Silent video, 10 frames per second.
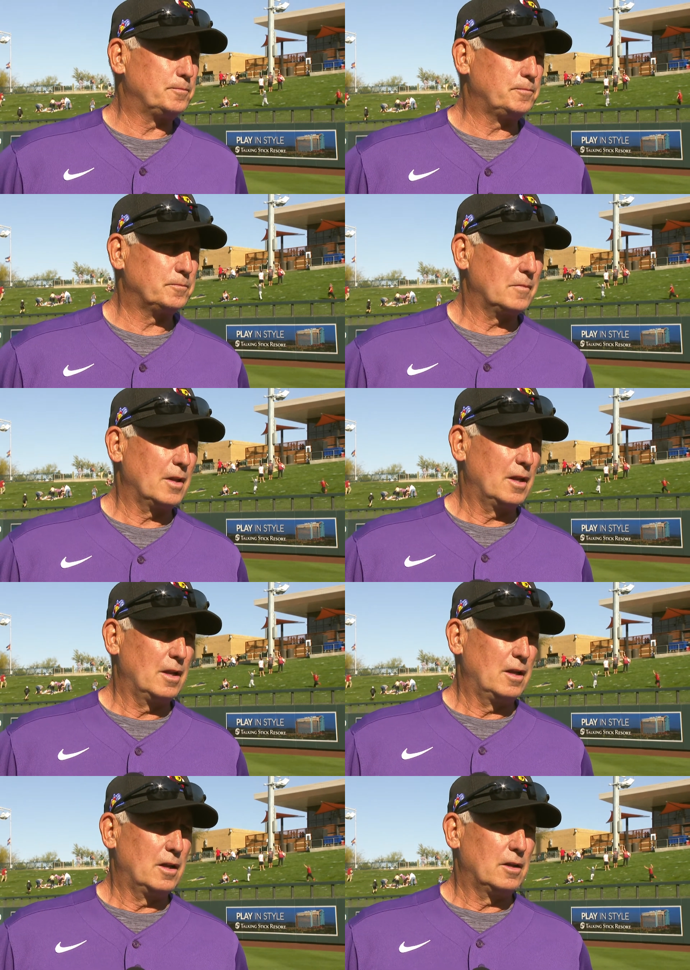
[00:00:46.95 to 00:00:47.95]

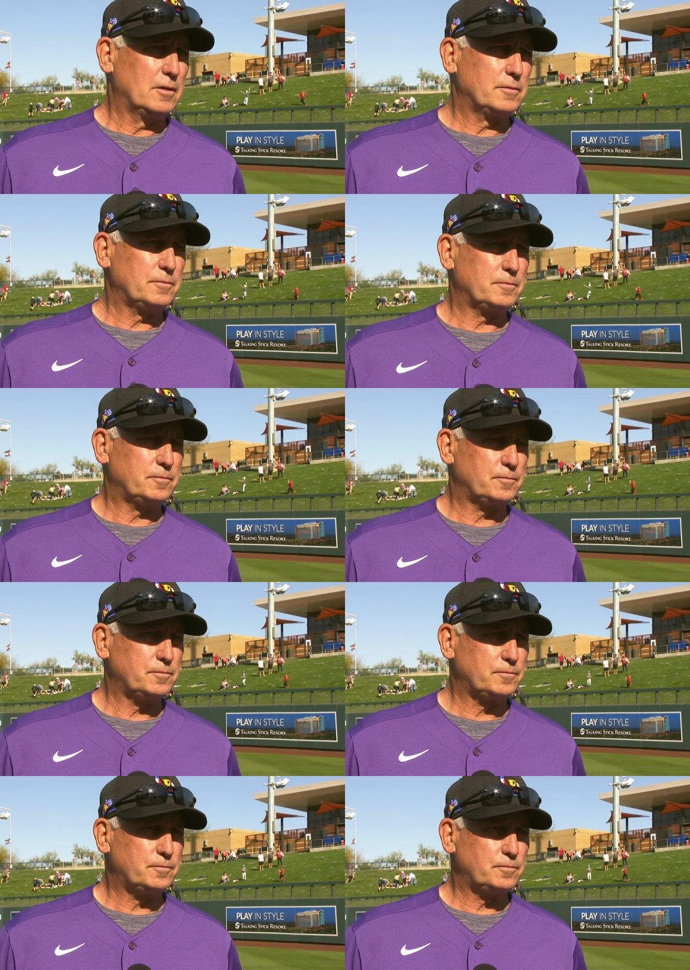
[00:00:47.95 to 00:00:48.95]

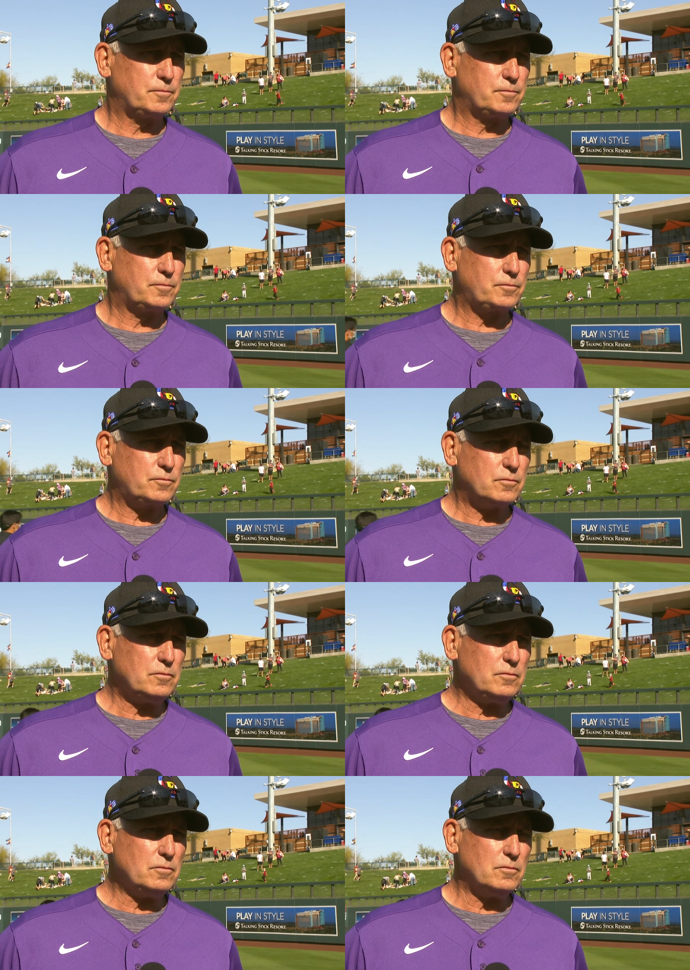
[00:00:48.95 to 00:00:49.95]
Nobody speaks.